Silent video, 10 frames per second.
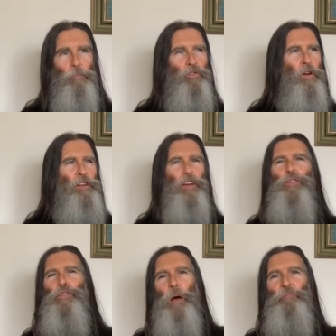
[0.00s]
I'm starting to
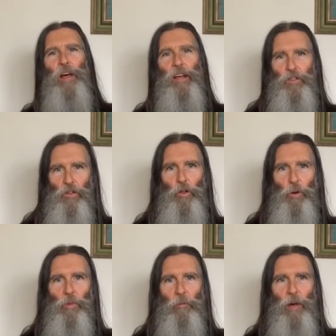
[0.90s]
accept things a
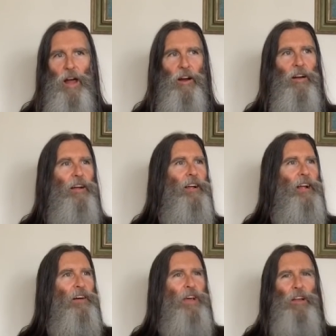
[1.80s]
little bit better.
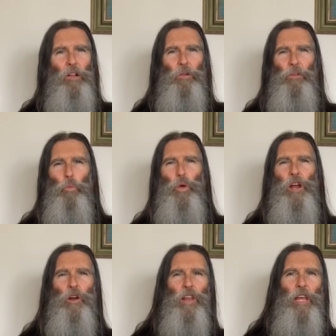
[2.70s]
got a little
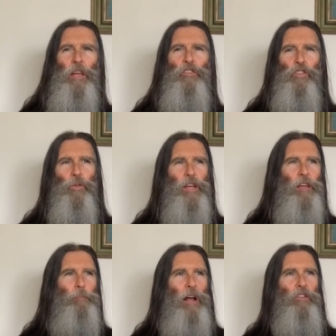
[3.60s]
weird injury
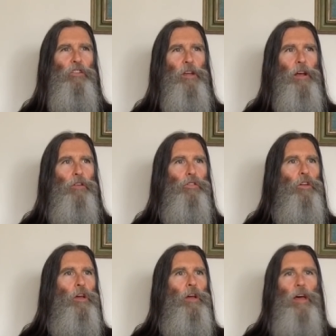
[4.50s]
in my chest,
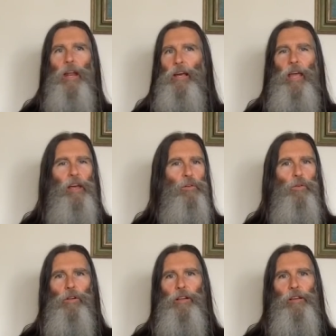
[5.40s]
and I can't
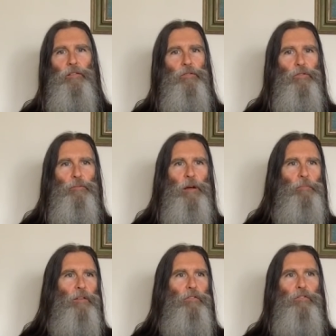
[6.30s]
really
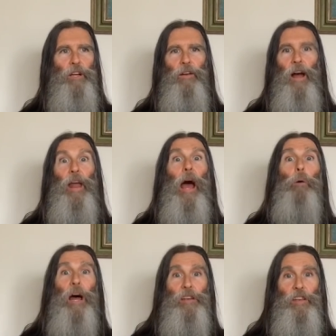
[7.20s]
remember figure out
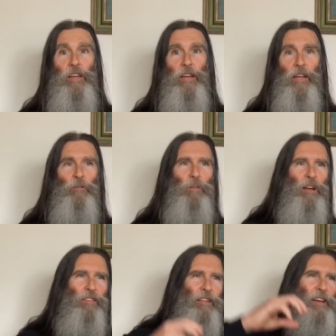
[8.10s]
how I did it.
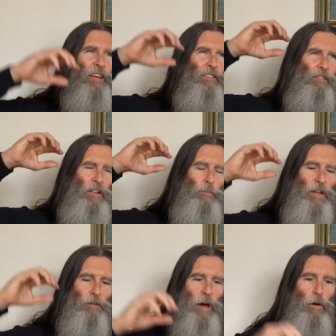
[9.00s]
But it's like it's
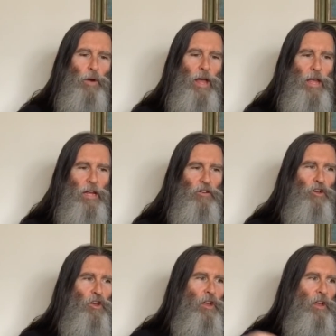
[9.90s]
limited my range.